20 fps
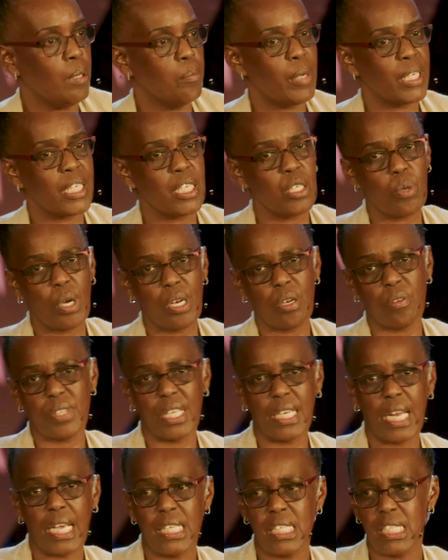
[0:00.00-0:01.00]
But in one of
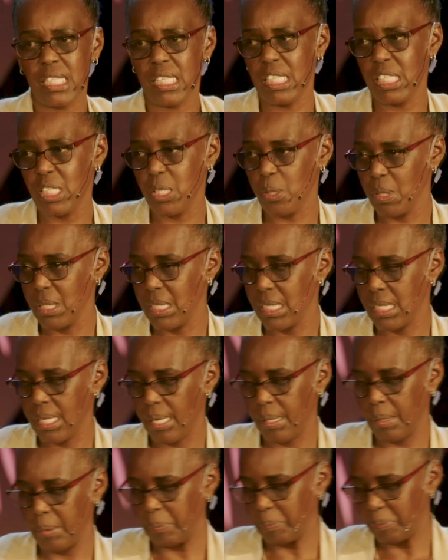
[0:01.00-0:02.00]
the night seasons,
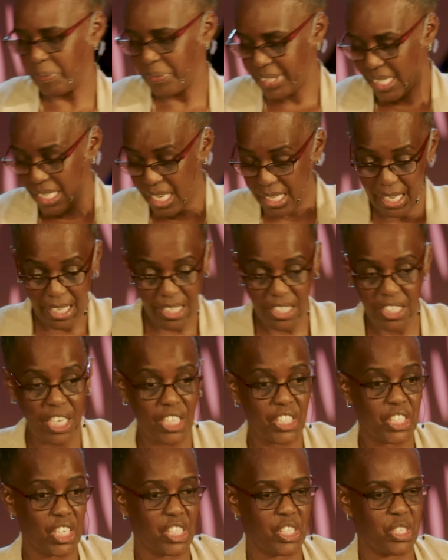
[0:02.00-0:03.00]
an idea
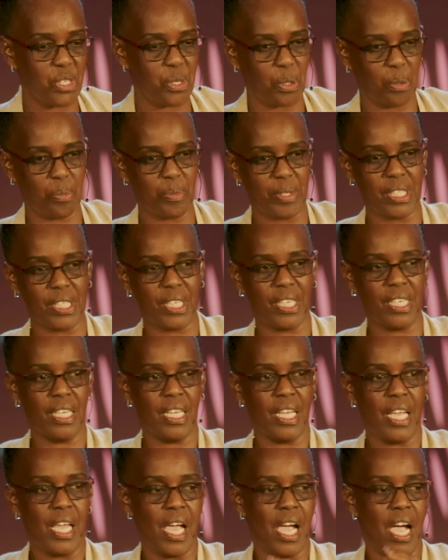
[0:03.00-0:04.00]
just dropped.
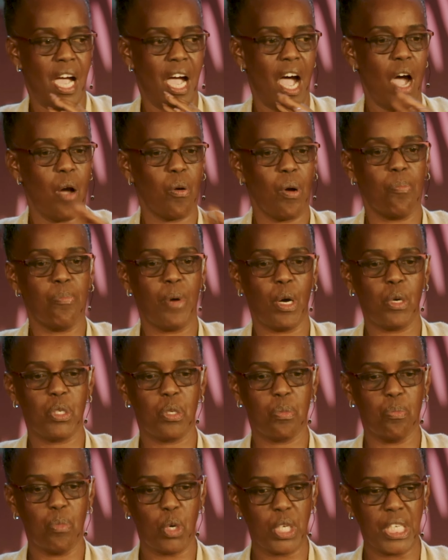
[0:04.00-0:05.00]
How about
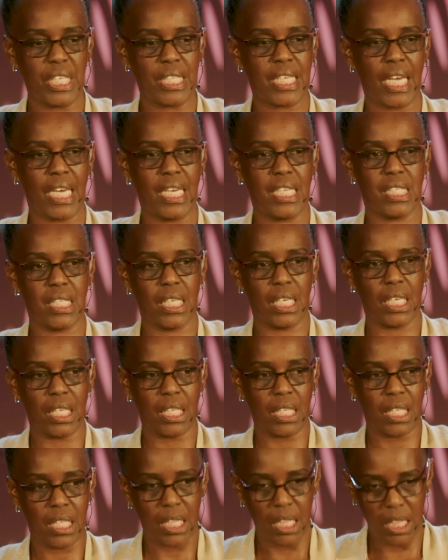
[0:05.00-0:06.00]

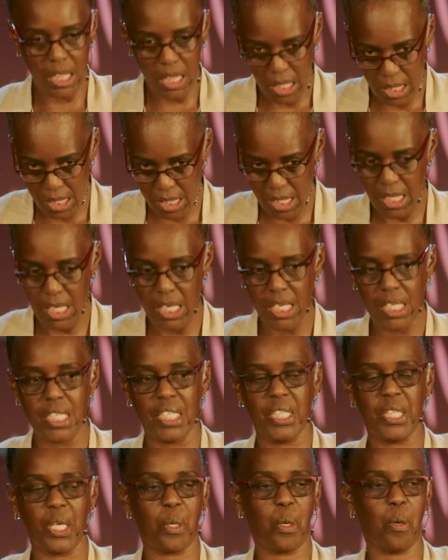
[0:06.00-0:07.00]
monetizing this need
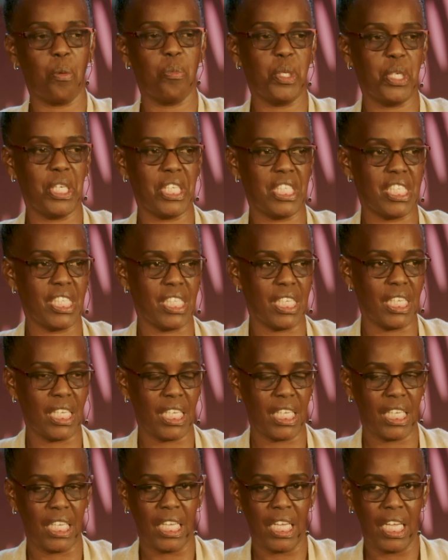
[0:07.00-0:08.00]
in the community
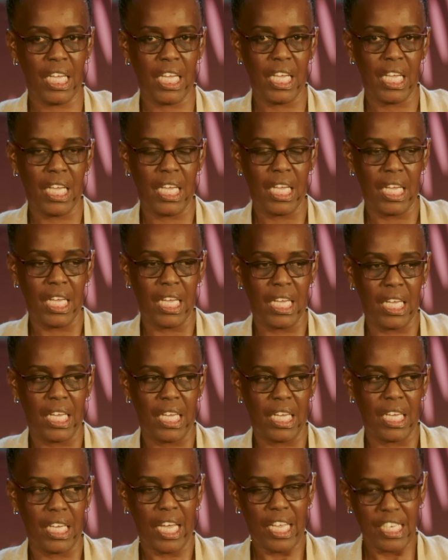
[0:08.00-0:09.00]

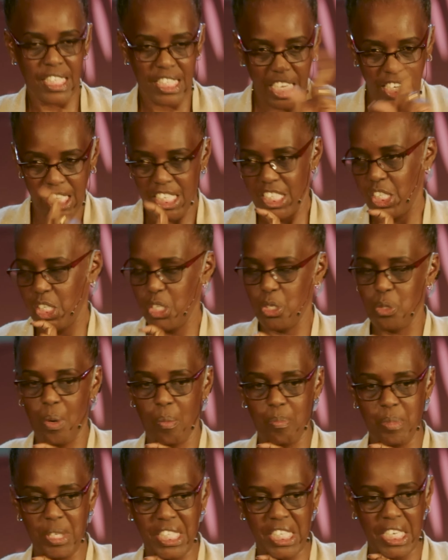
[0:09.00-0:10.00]
and turn it into a
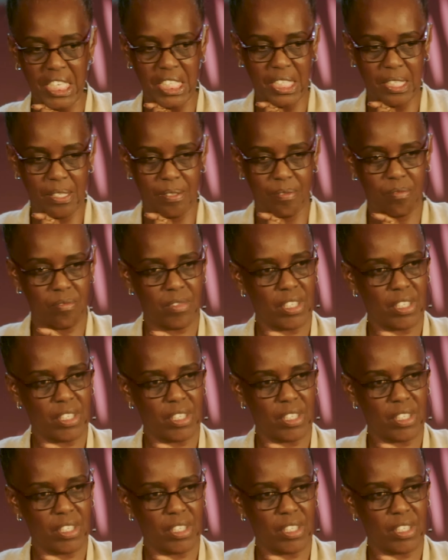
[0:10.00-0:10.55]
business?